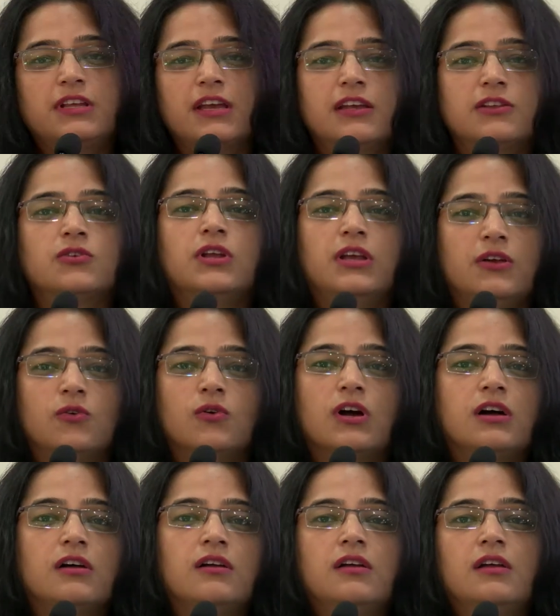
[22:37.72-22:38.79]
denge to nahi
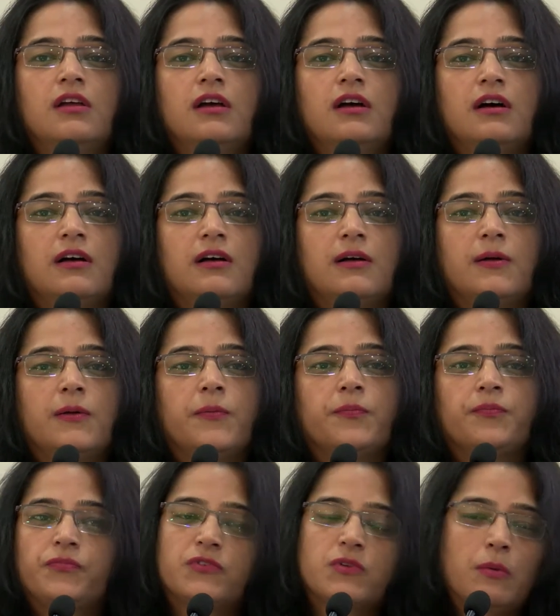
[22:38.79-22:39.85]
hoga um,
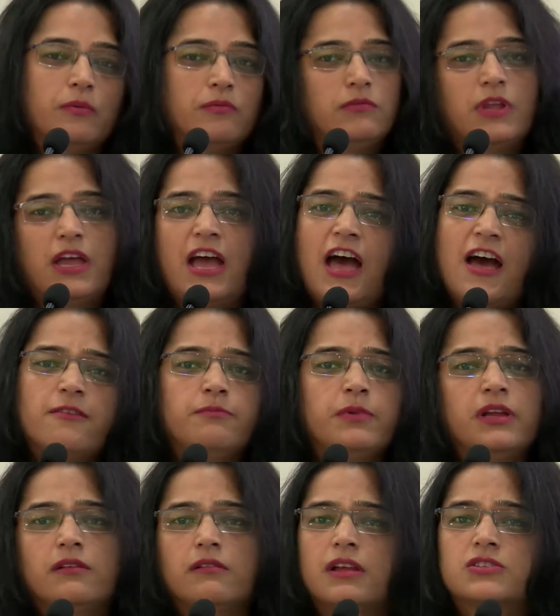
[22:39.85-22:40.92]
there have
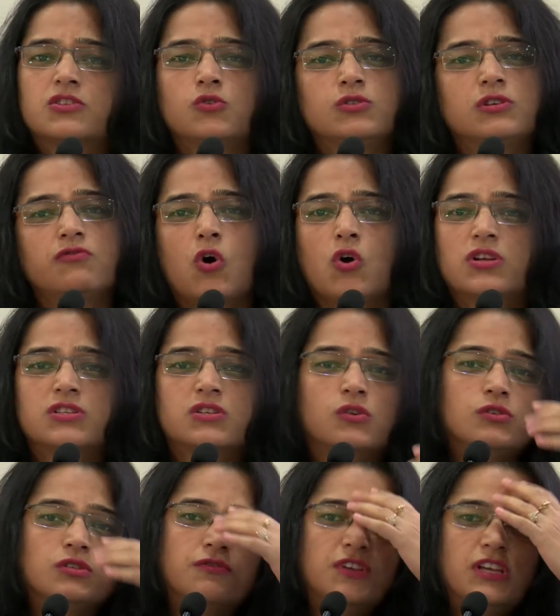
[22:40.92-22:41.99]
been exclusive non
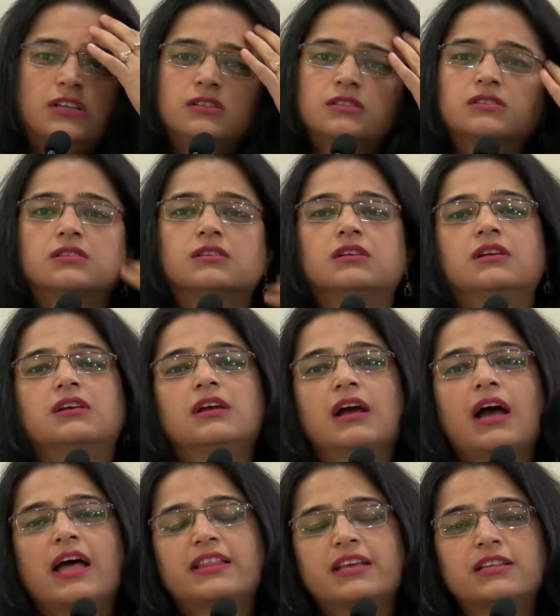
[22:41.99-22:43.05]
exclusive deals
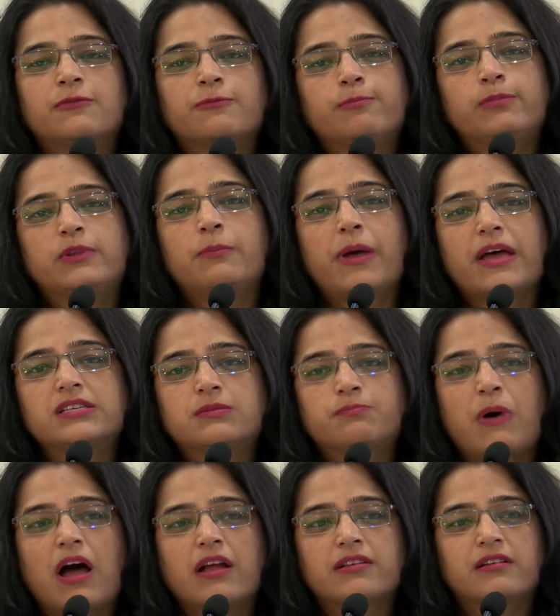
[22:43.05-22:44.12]
I think the, the best
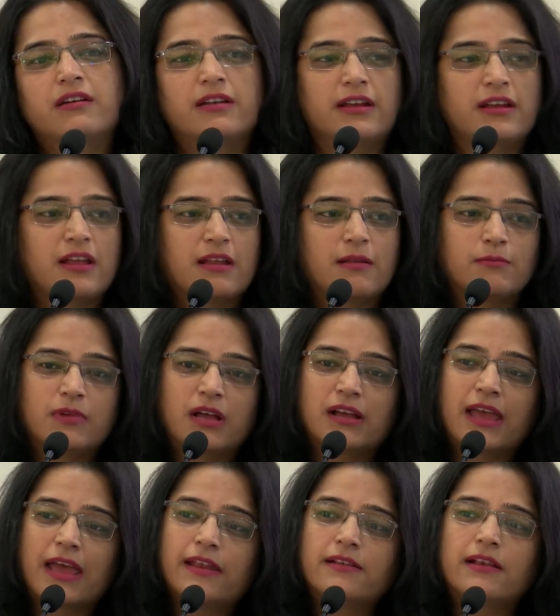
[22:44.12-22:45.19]
part here, and I
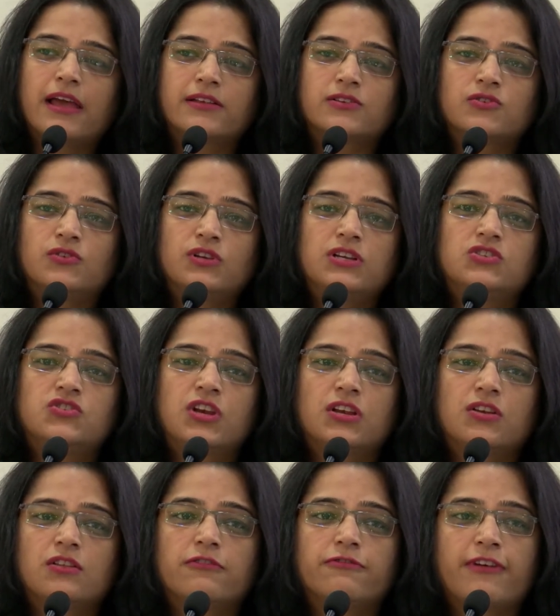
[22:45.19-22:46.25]
again like to reiterate
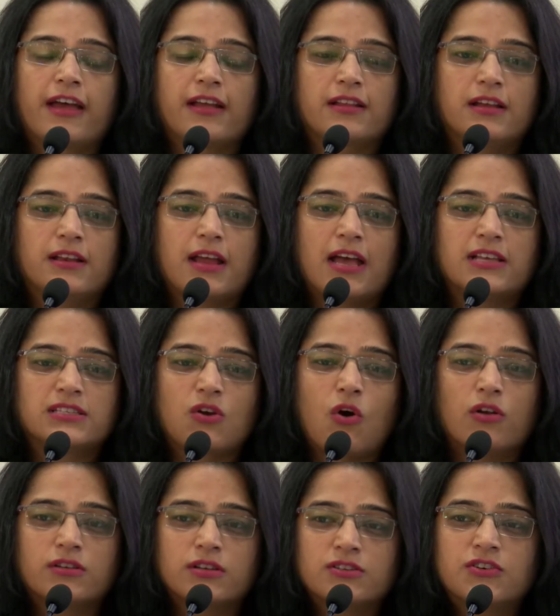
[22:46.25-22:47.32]
on the fact that as
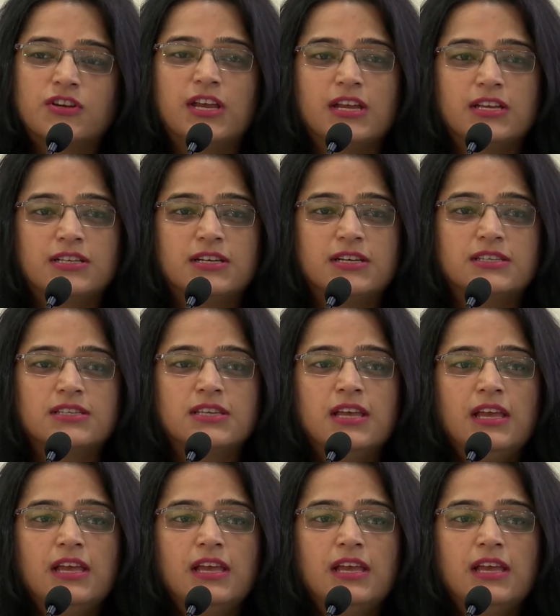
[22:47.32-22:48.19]
content creators,